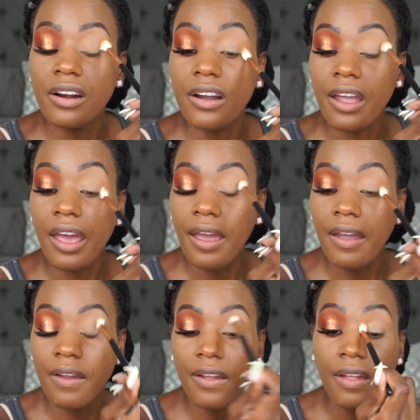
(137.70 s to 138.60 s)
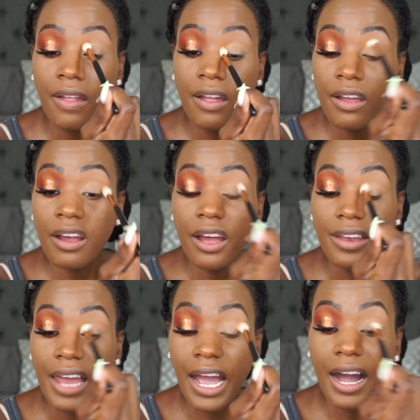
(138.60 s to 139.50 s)
Okay, and
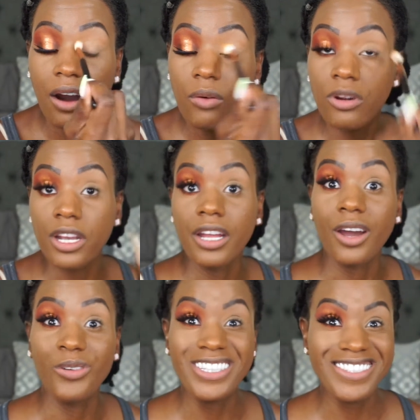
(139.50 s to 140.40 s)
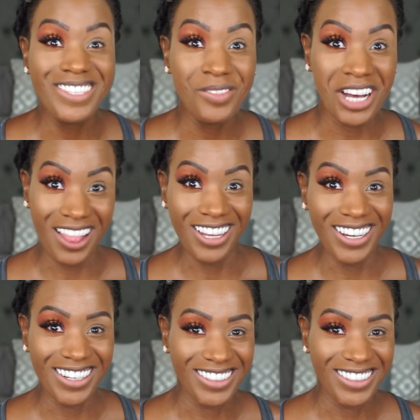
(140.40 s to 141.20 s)
now we're going to go into some color.